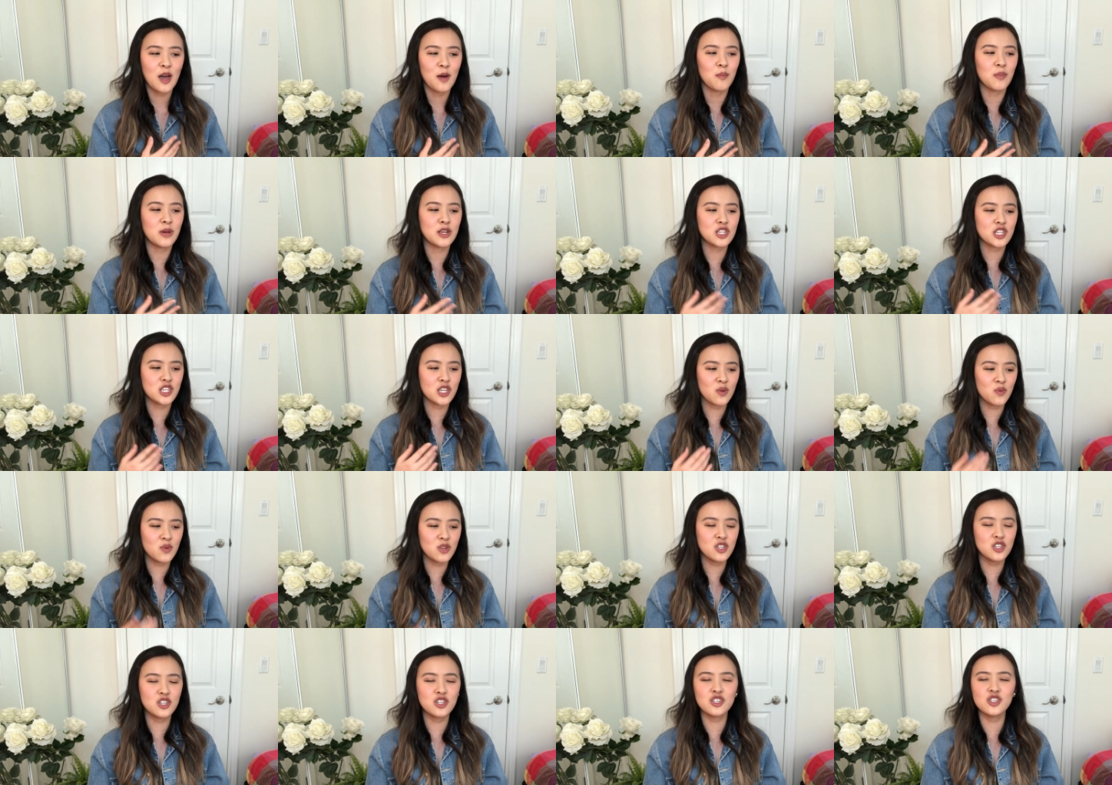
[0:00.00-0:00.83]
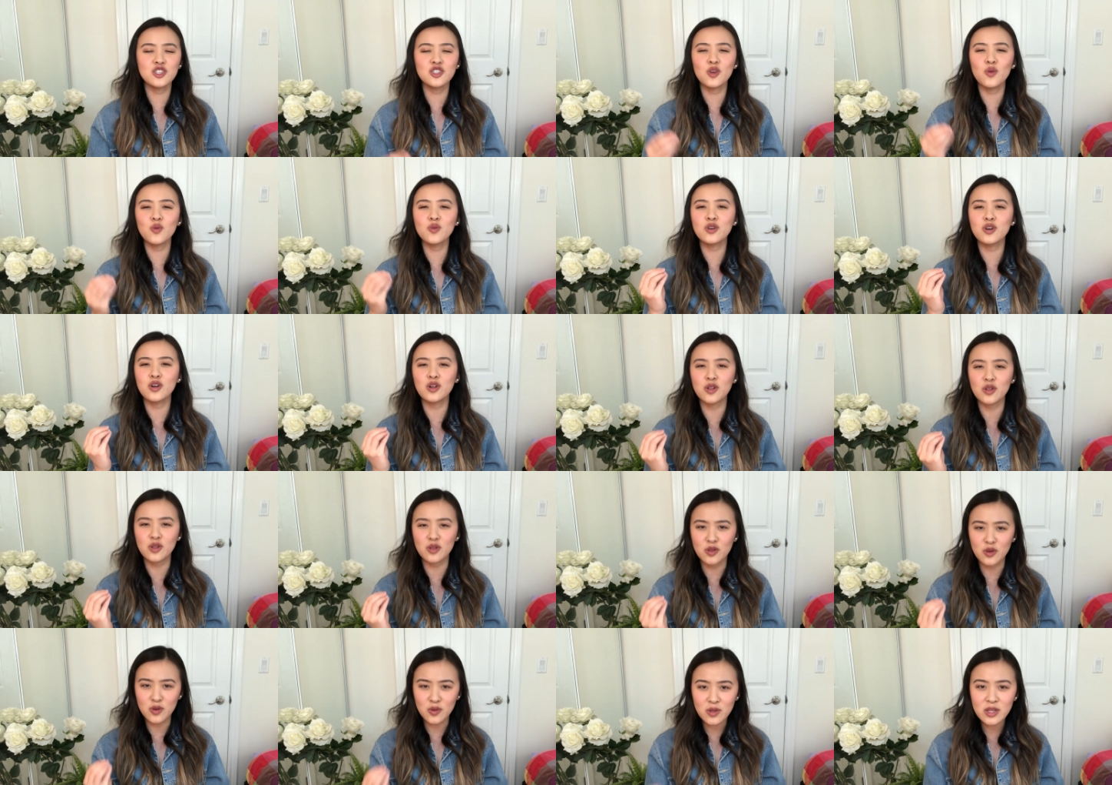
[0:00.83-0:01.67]
but she was just so
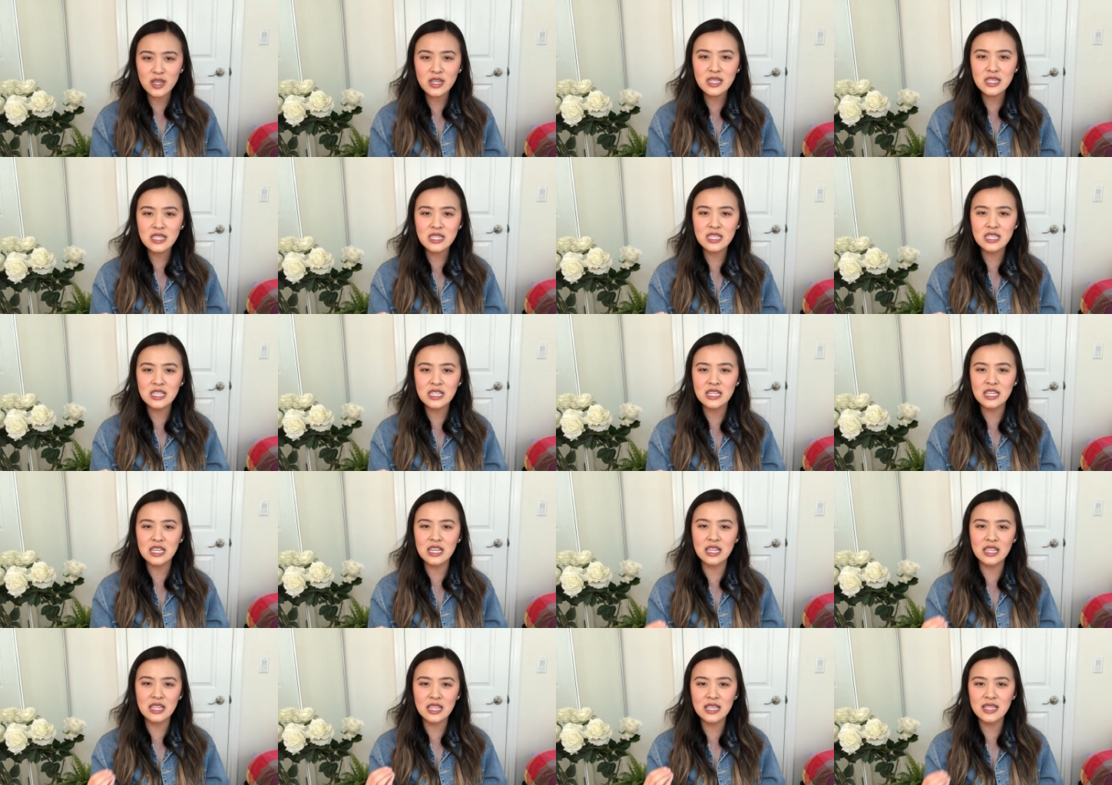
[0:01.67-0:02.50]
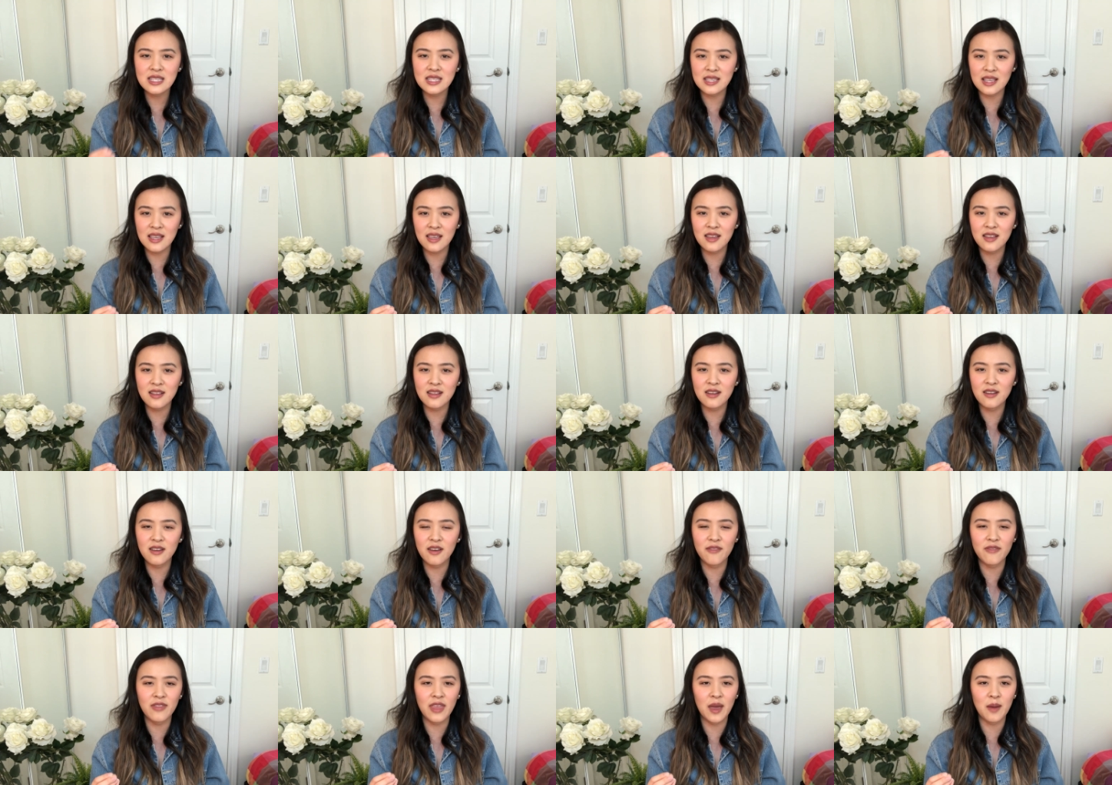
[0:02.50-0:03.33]
clueless in this scene
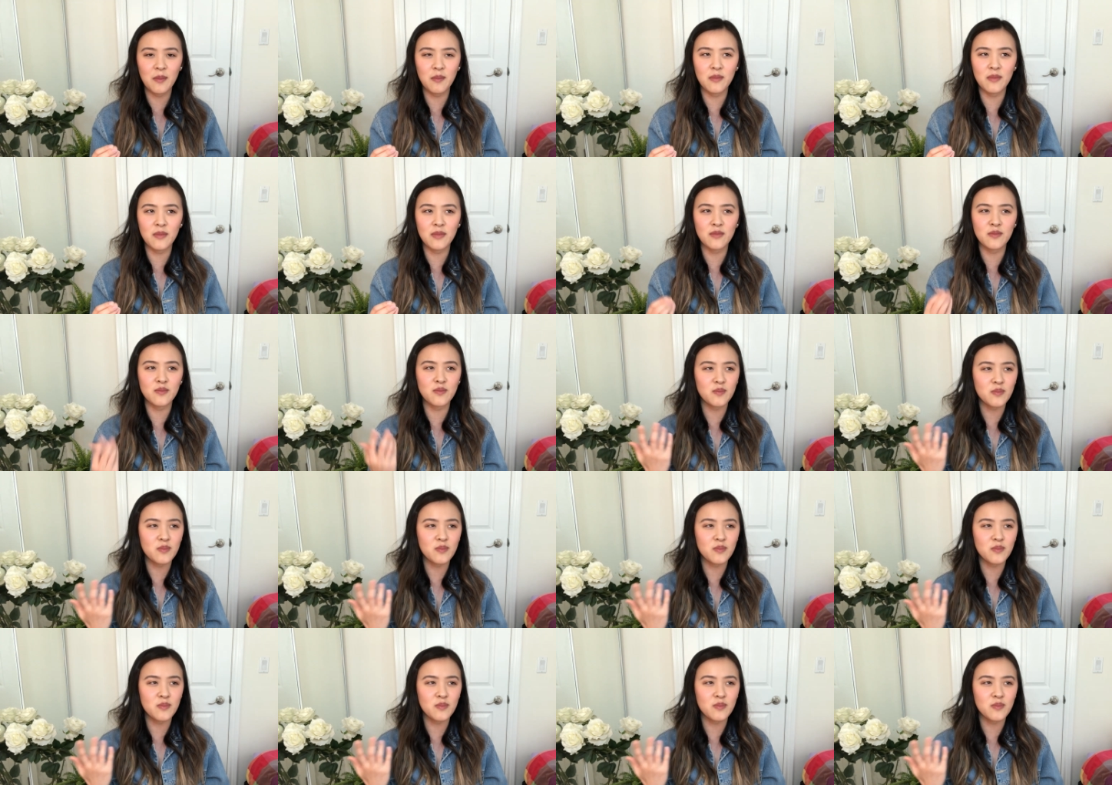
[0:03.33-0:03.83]
of them